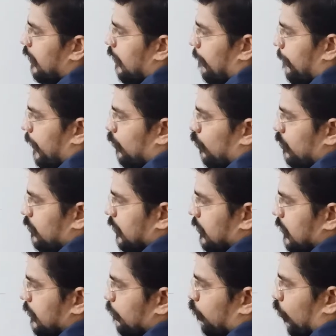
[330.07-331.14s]
because this
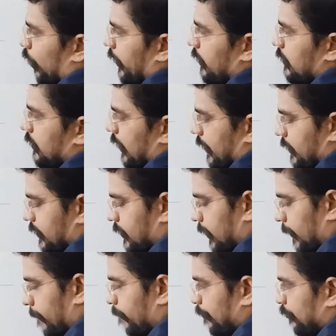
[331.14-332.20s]
is point sized
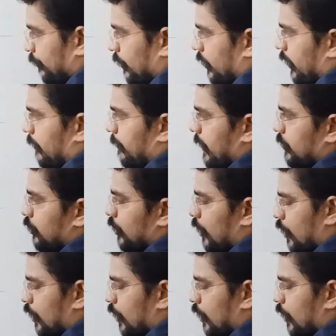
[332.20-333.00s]
image.